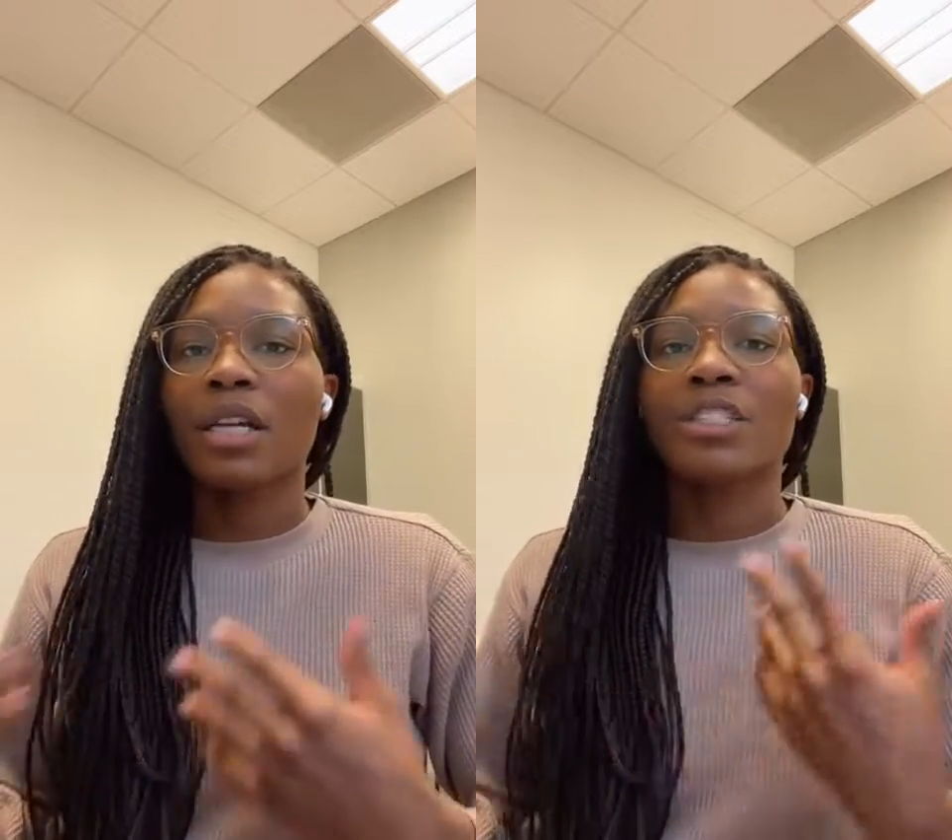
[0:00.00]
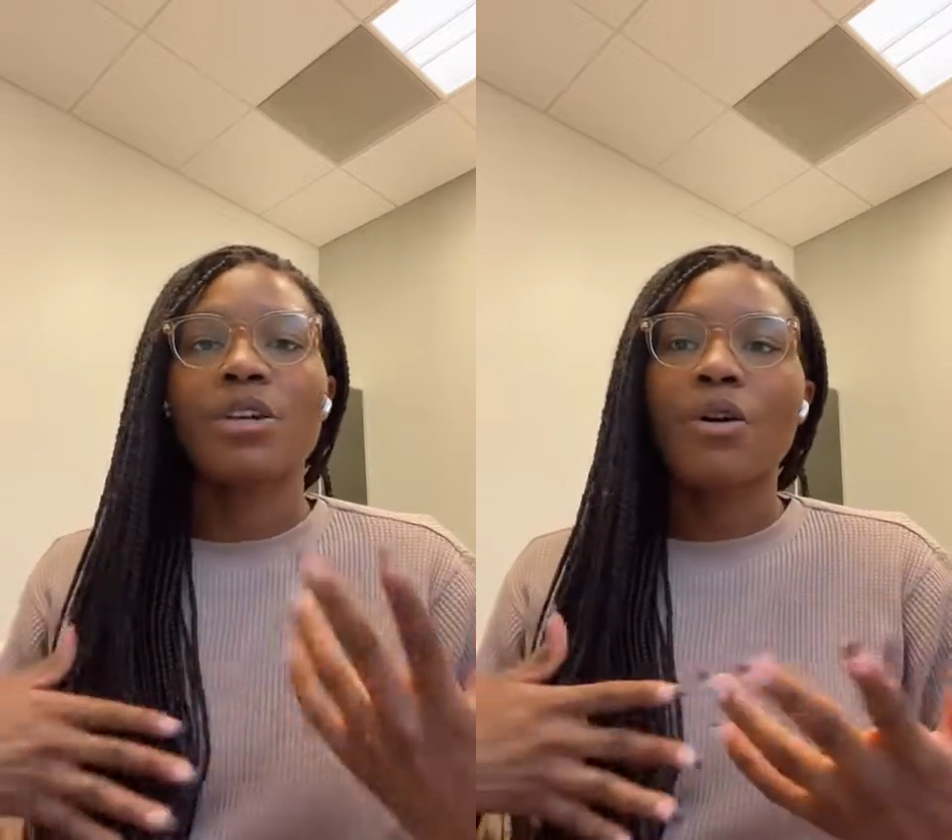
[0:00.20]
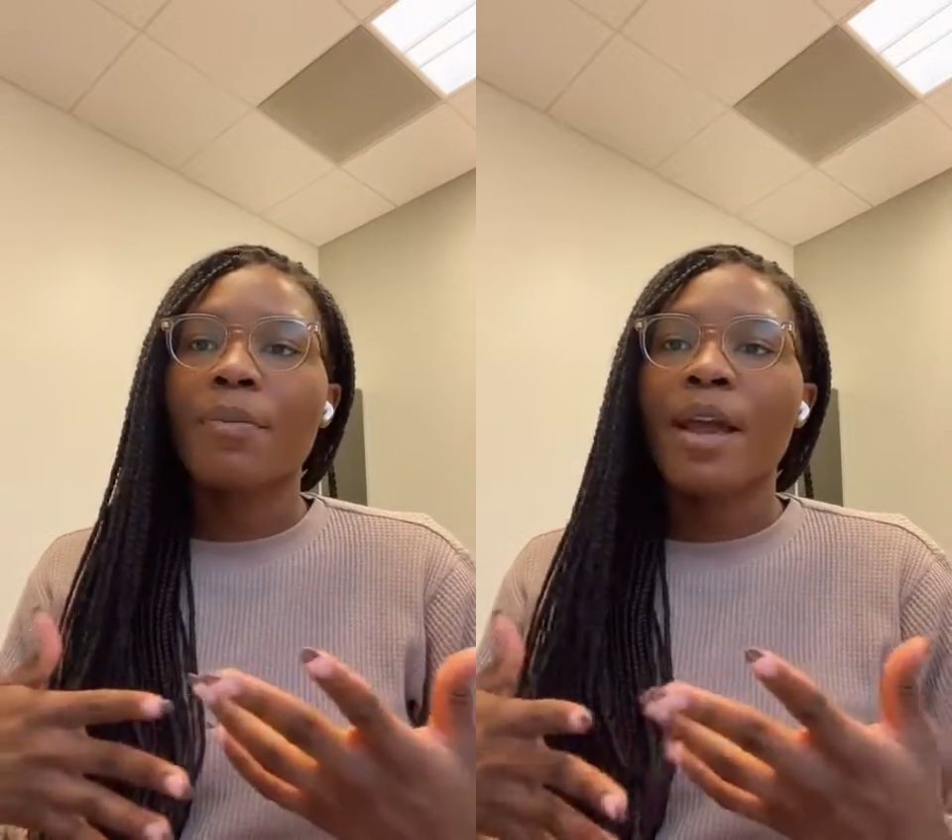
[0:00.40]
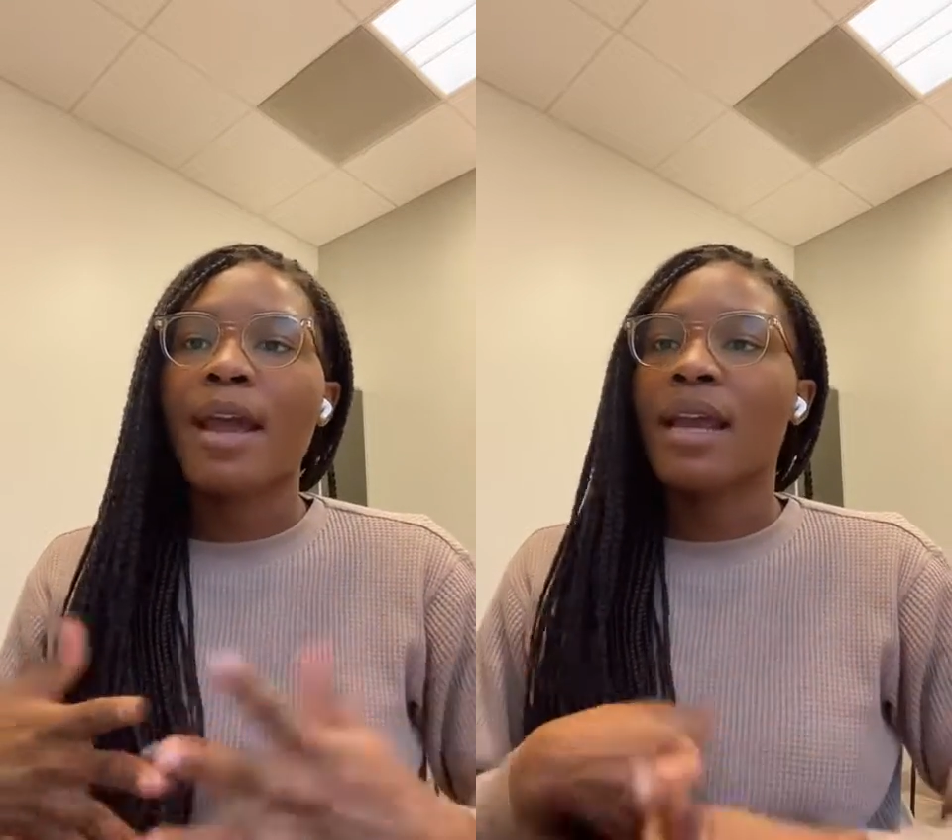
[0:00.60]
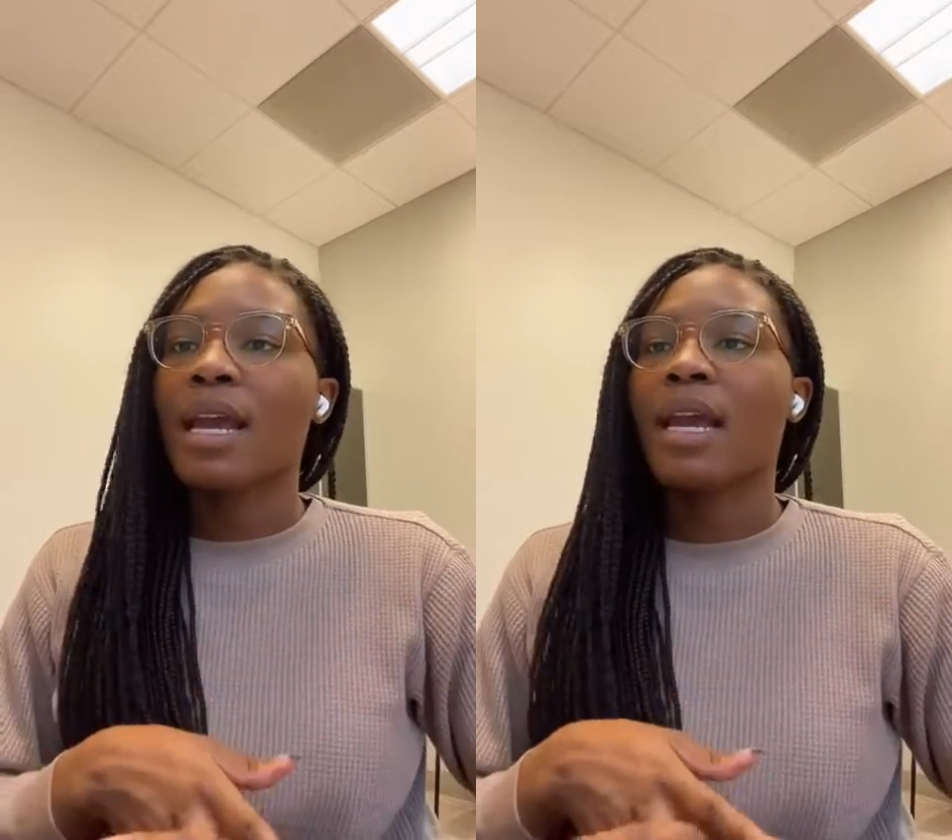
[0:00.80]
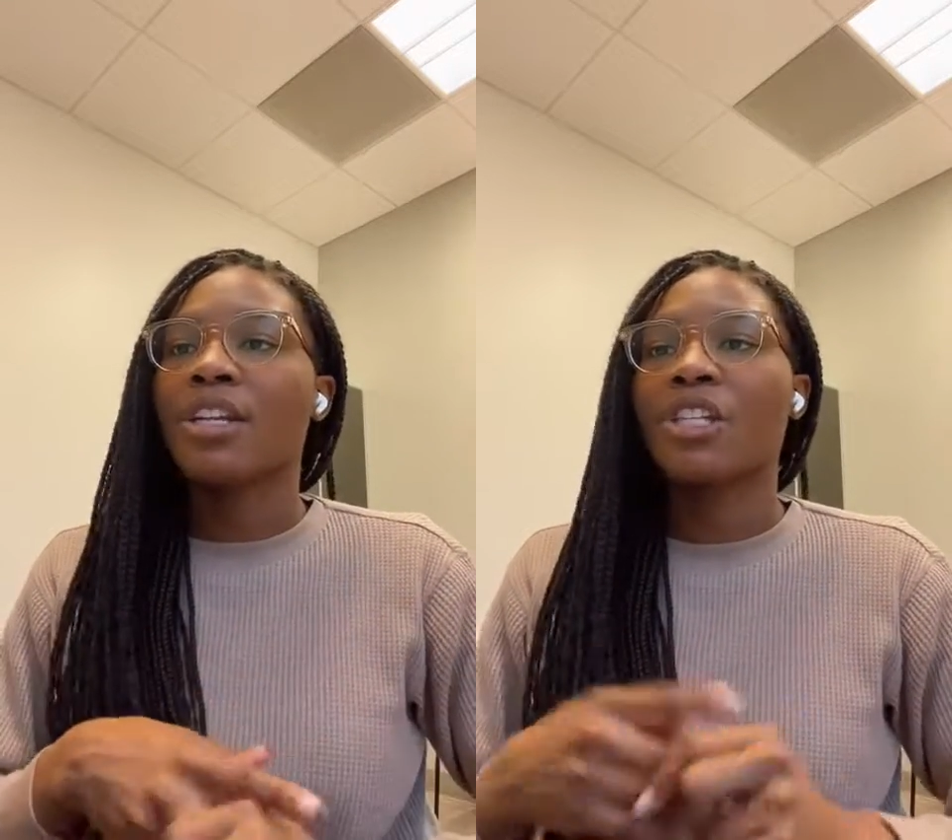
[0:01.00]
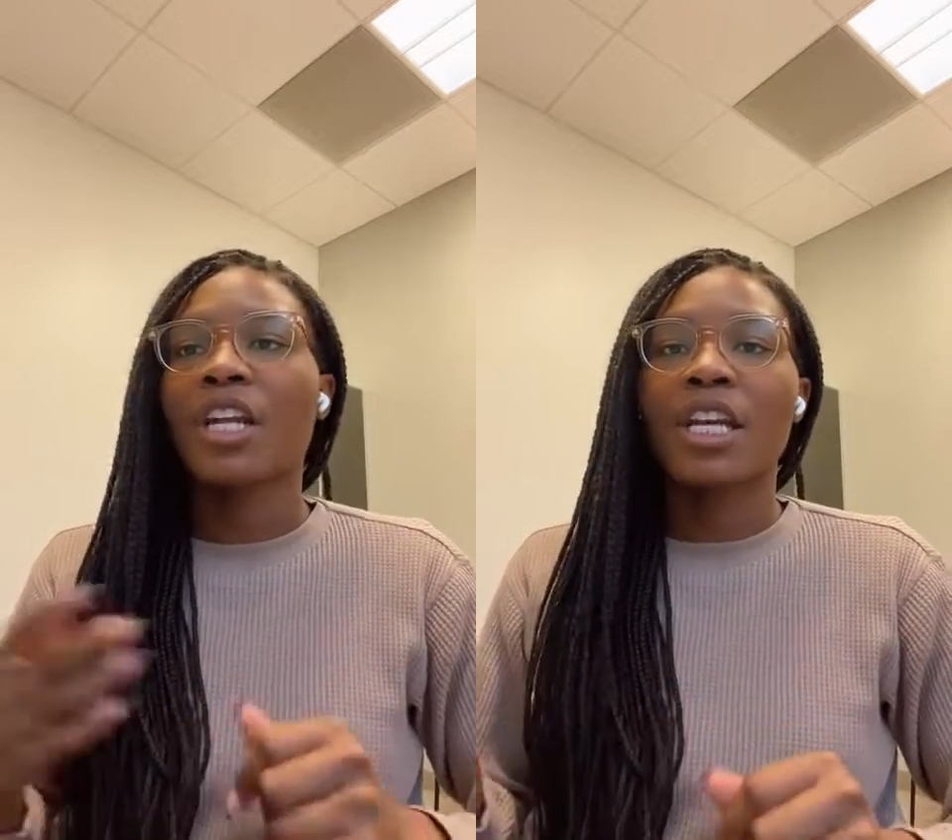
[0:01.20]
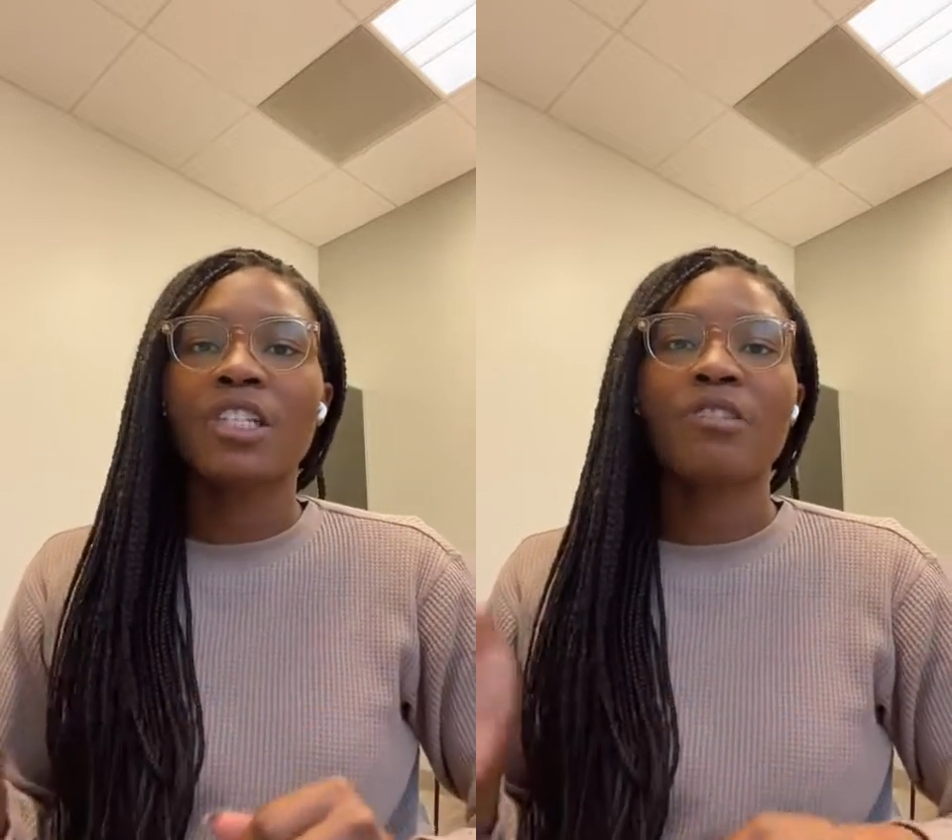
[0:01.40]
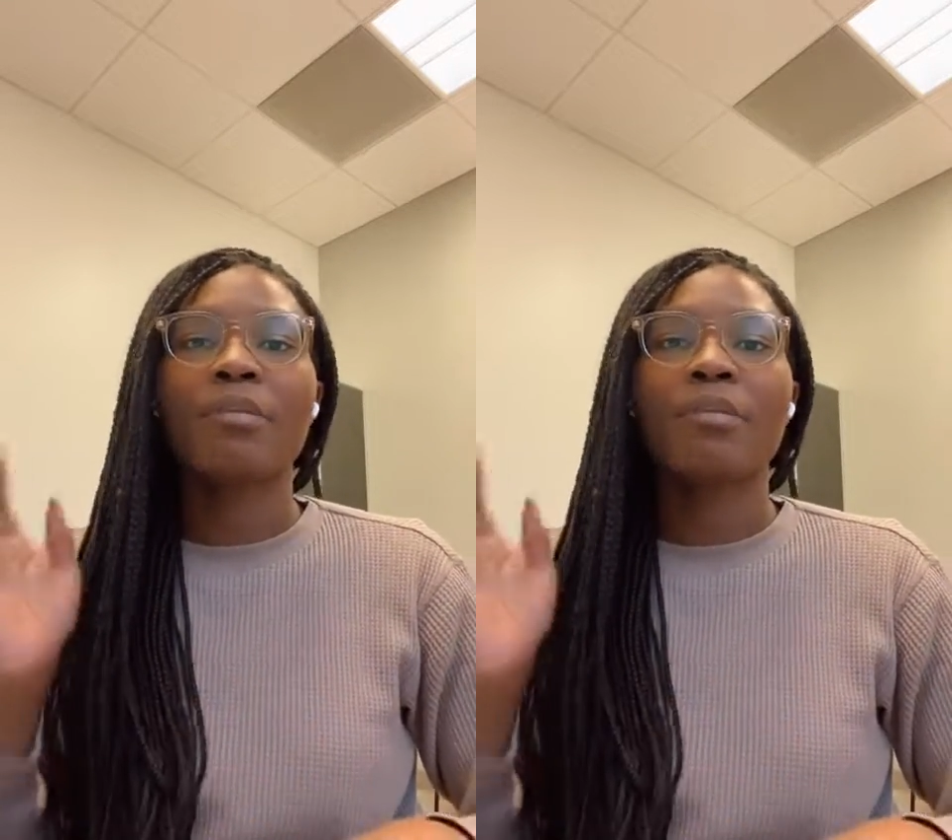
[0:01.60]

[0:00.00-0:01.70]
/ copay can change